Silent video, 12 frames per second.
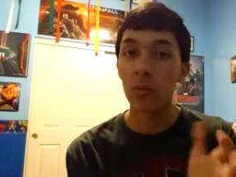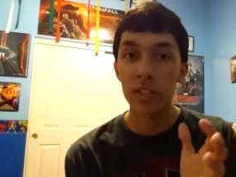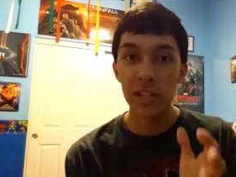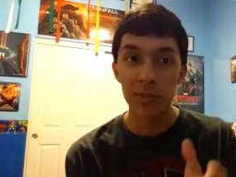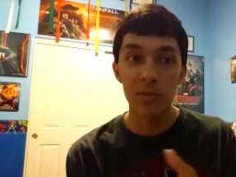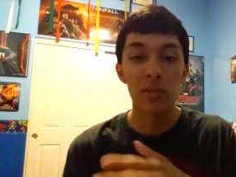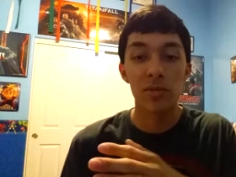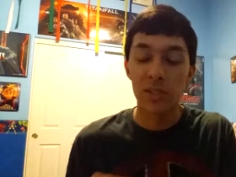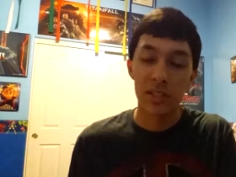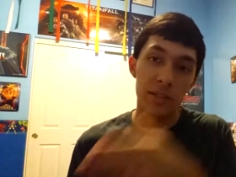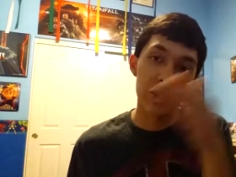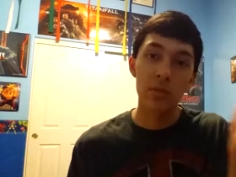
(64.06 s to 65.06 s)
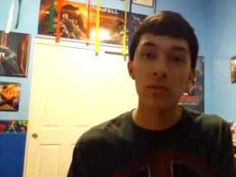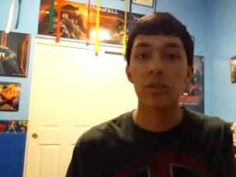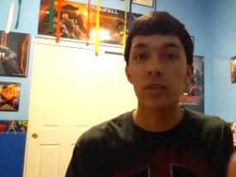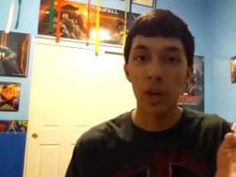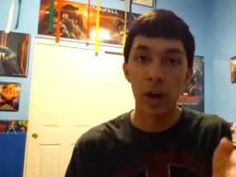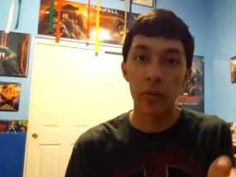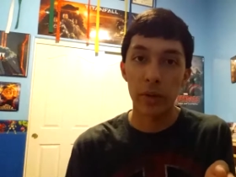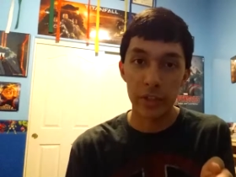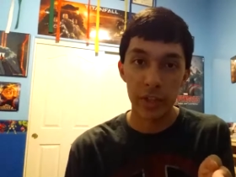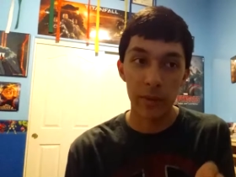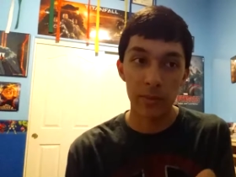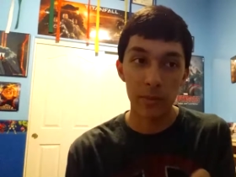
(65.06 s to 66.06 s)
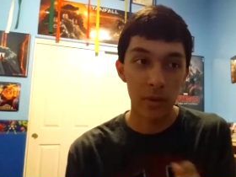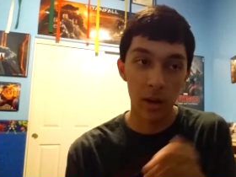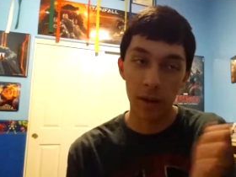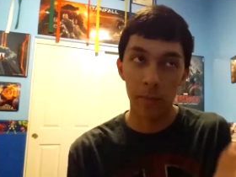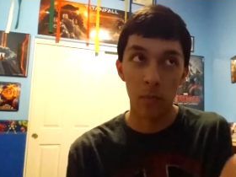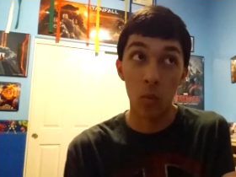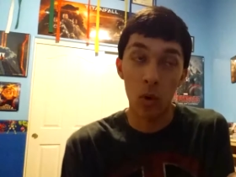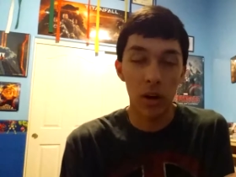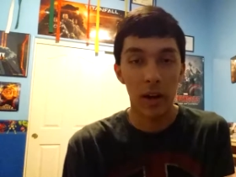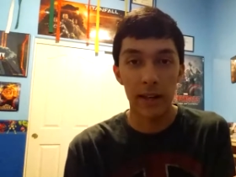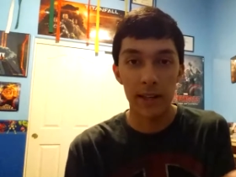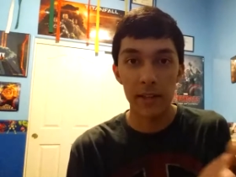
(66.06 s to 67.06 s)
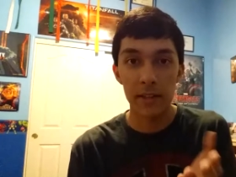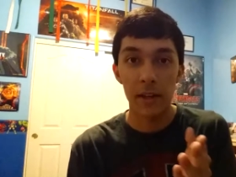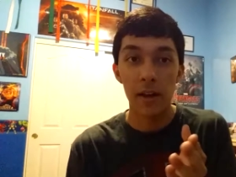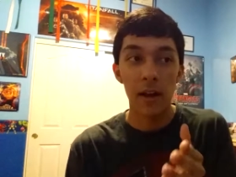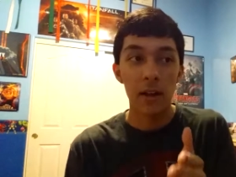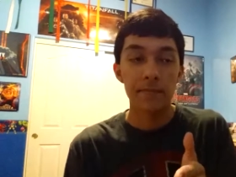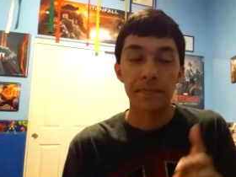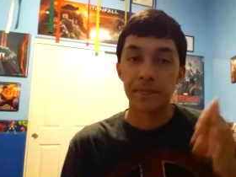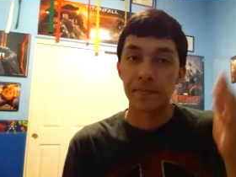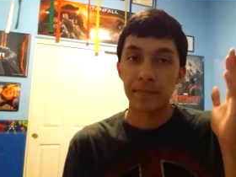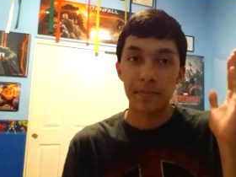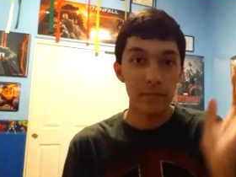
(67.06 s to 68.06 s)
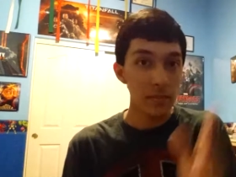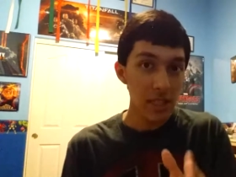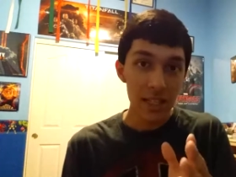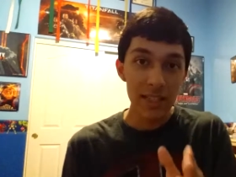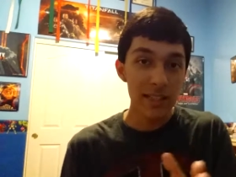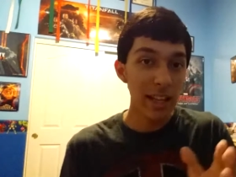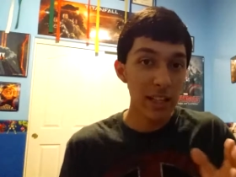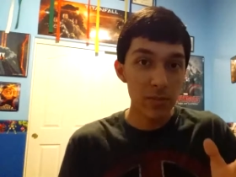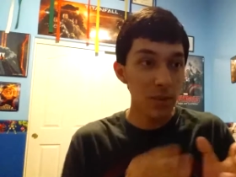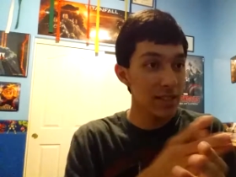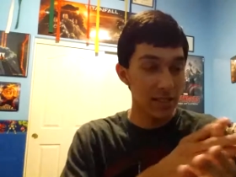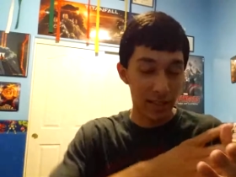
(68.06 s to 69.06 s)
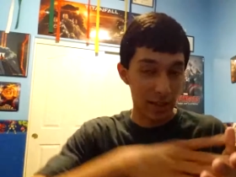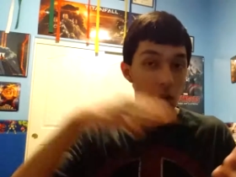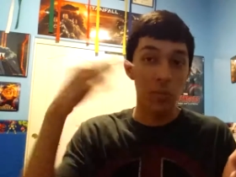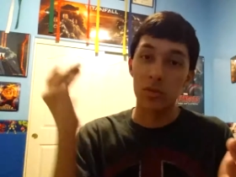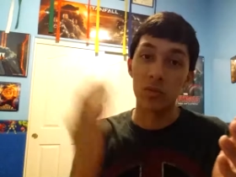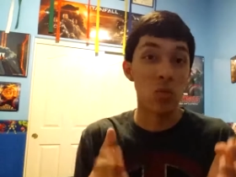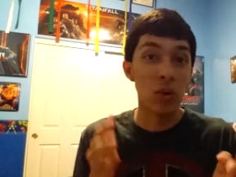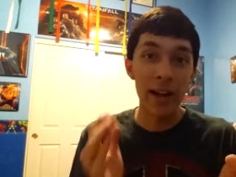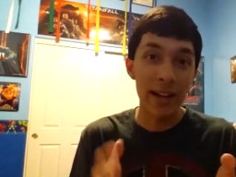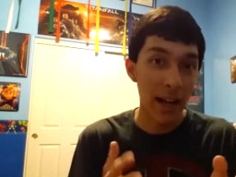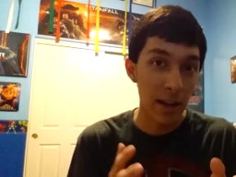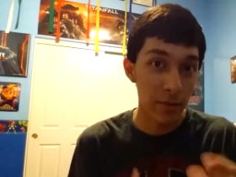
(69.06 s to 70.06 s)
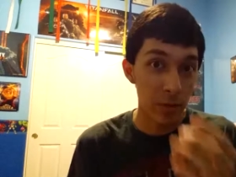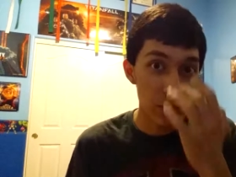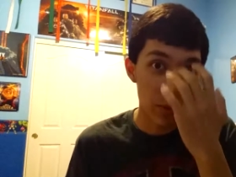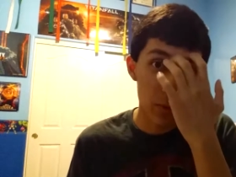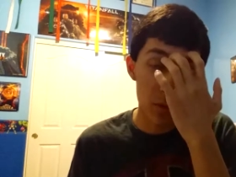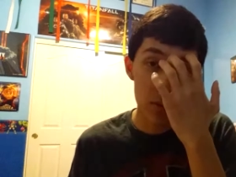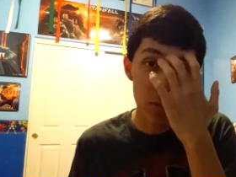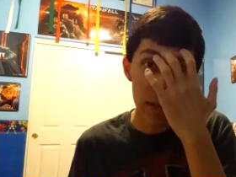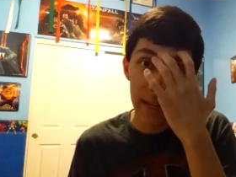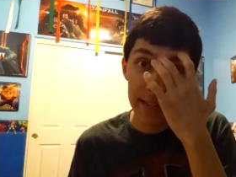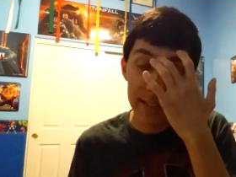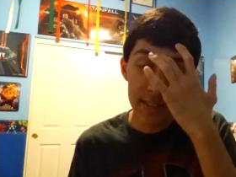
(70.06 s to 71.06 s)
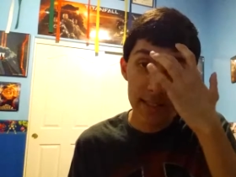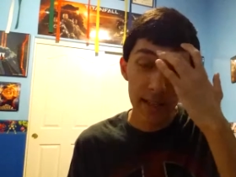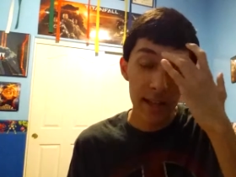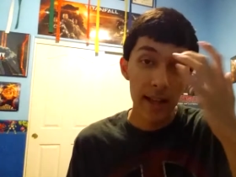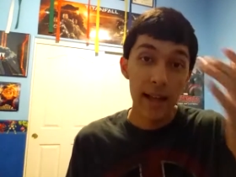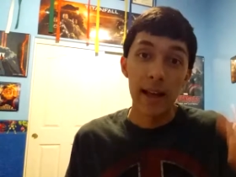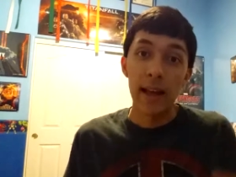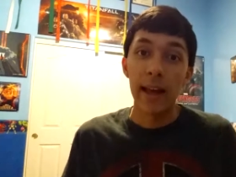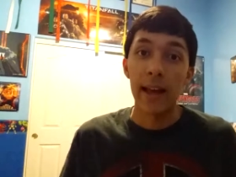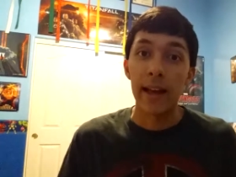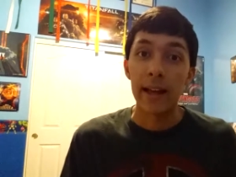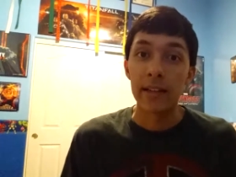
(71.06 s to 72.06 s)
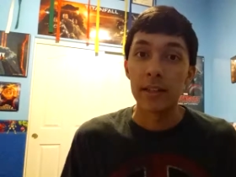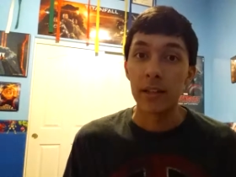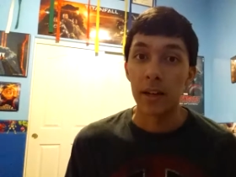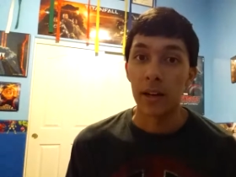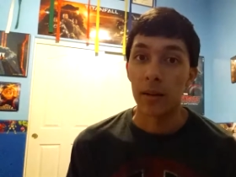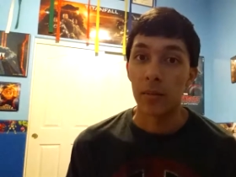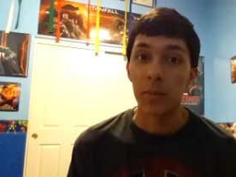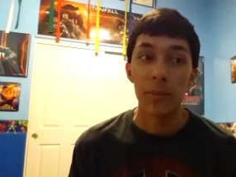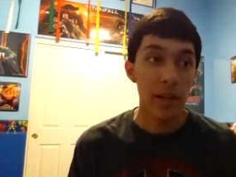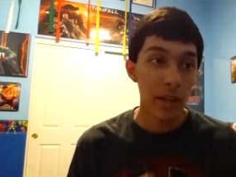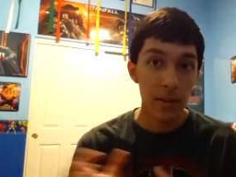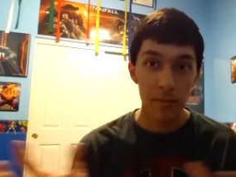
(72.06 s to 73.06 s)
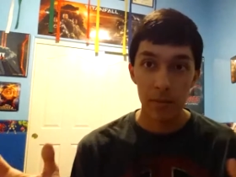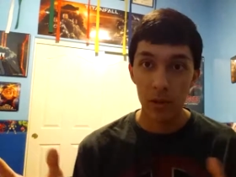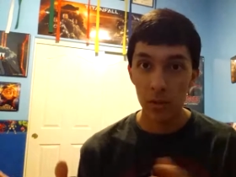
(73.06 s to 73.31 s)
Wick Chapter 2 is a sequel to John Wick Chapter 1, I guess. It takes place like almost right after the first one ends, and we pick up,